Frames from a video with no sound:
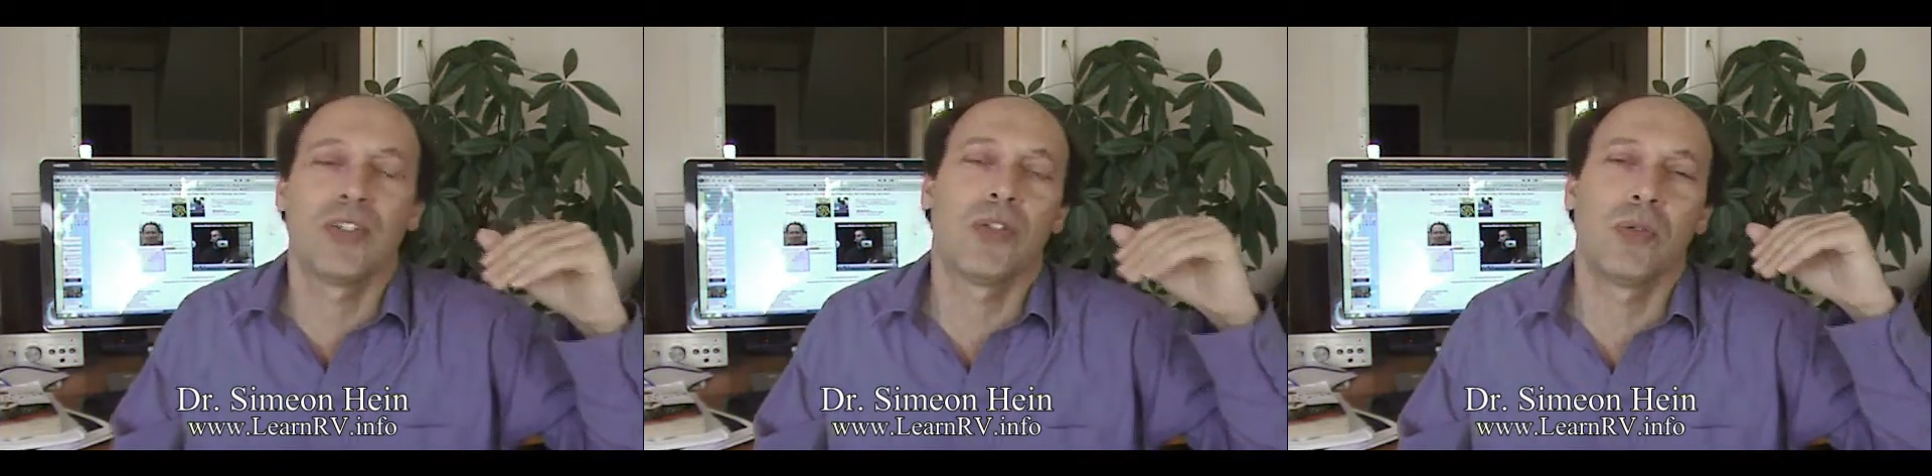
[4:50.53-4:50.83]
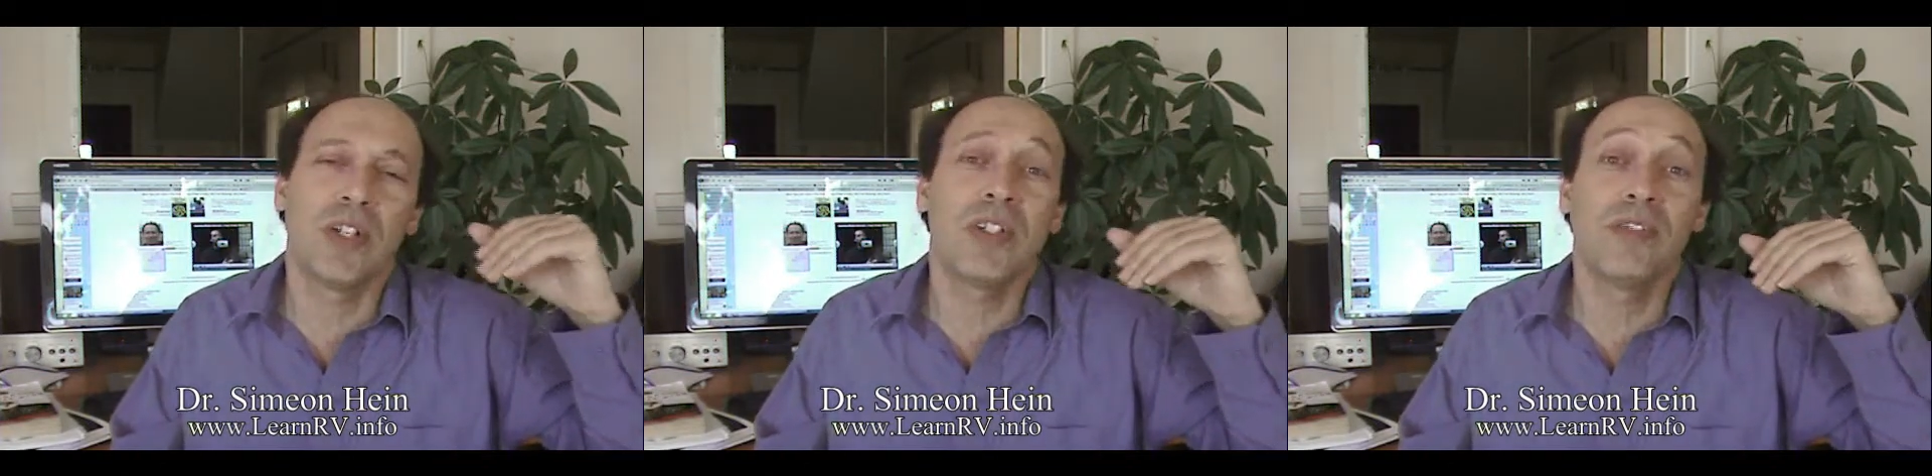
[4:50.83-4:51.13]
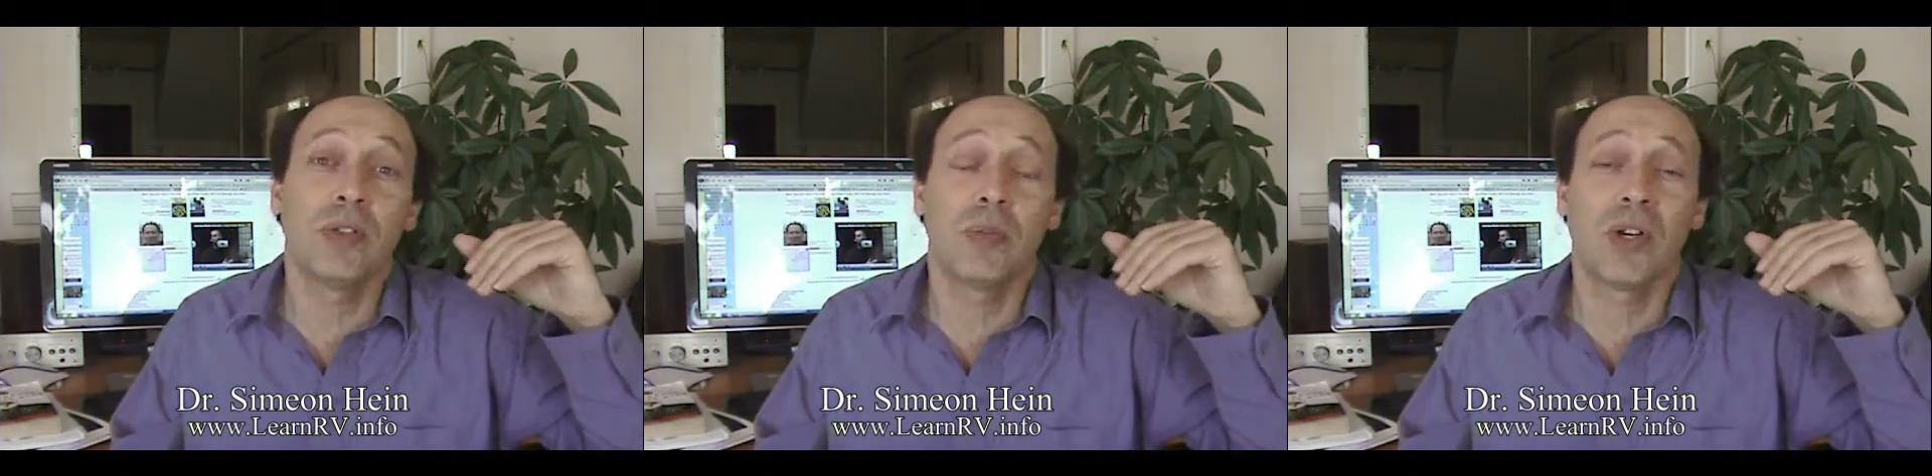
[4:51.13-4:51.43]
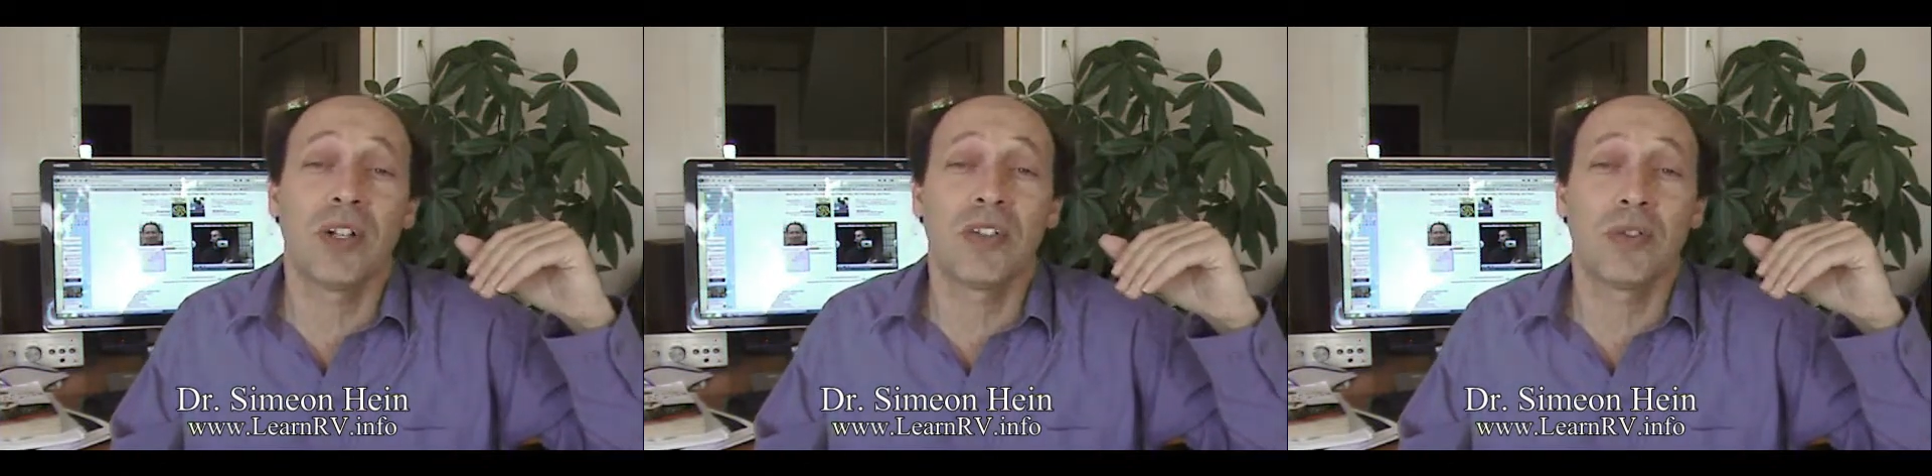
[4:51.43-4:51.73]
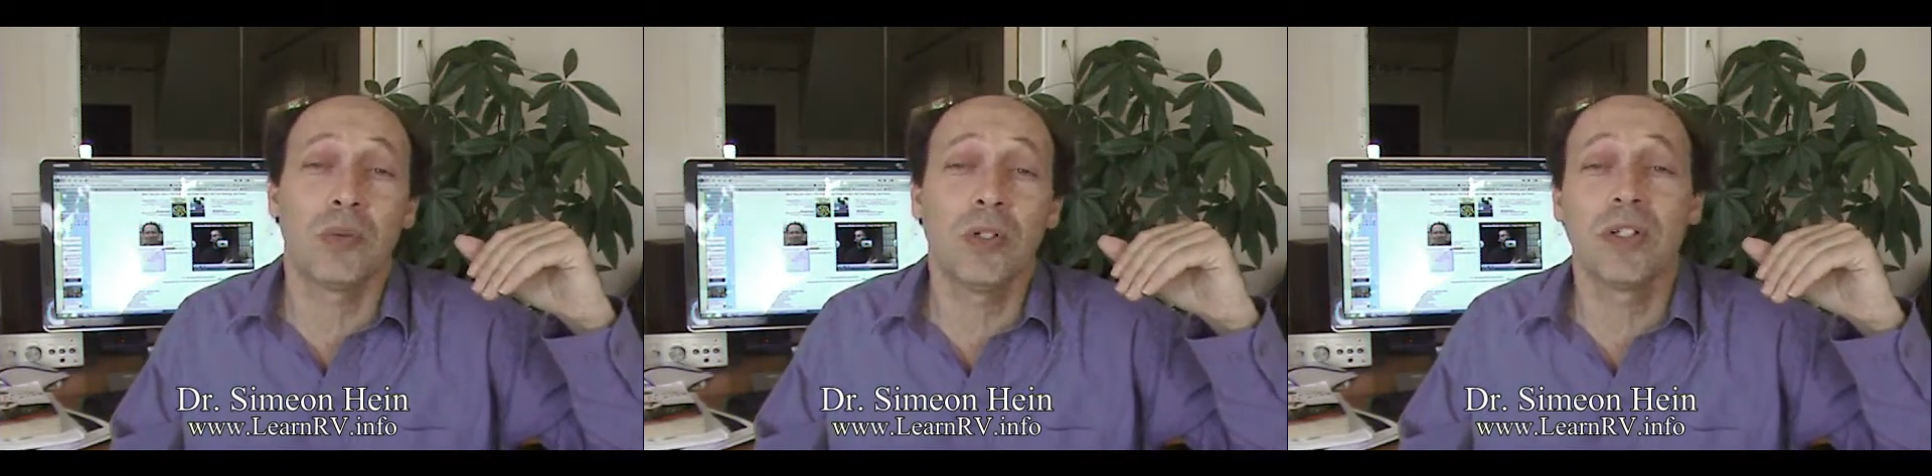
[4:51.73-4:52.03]
So the resonant viewing
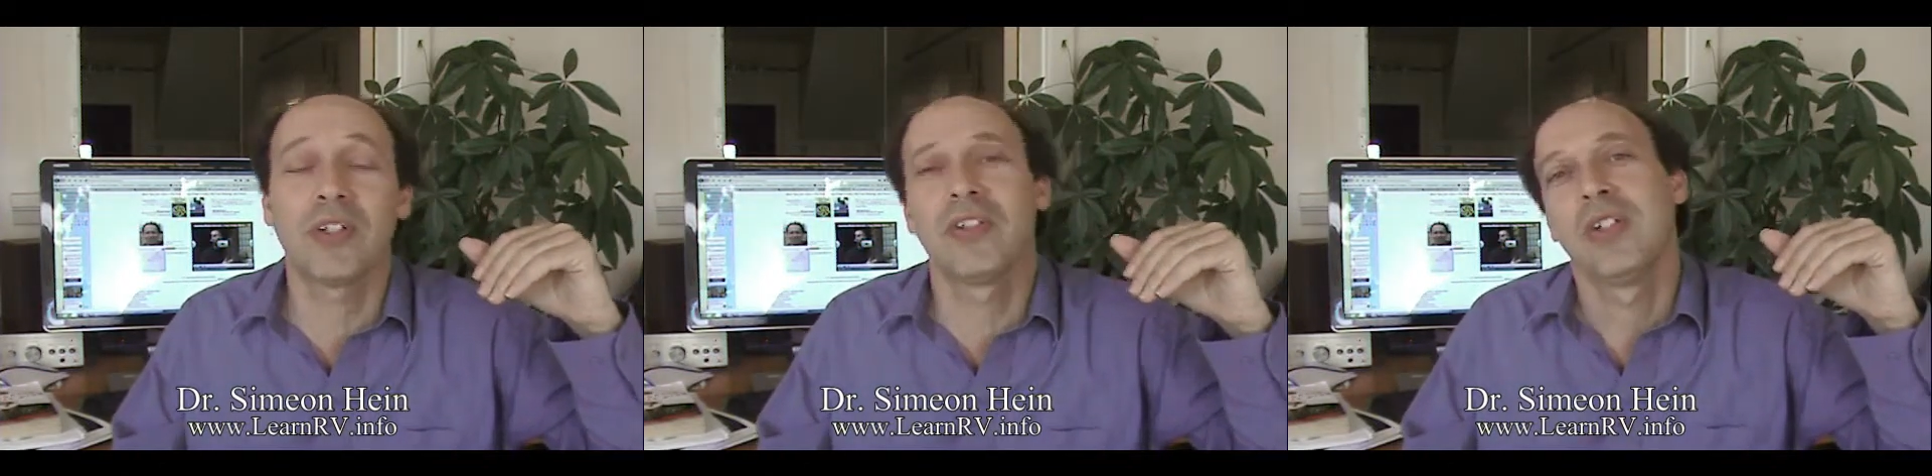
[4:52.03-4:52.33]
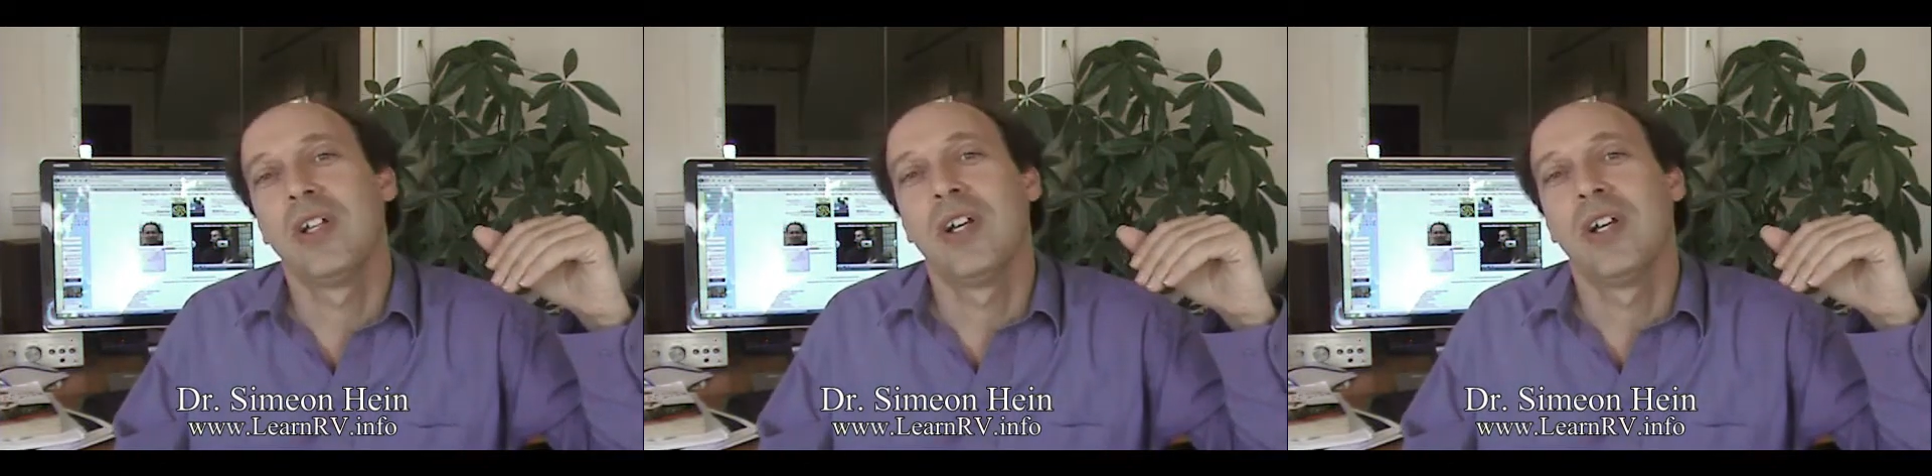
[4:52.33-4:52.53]
process works